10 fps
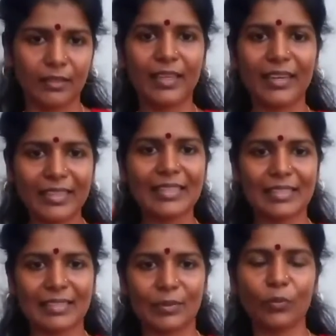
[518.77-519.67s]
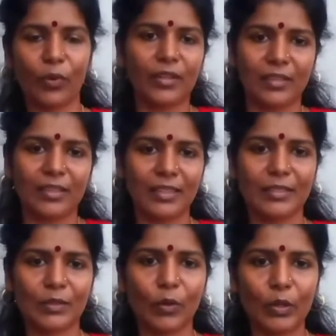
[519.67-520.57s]
That is what it
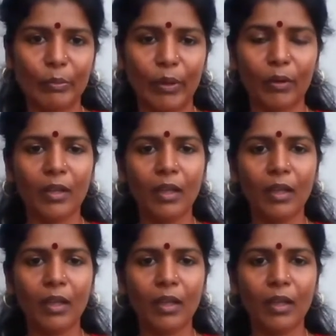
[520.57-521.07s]
is all about.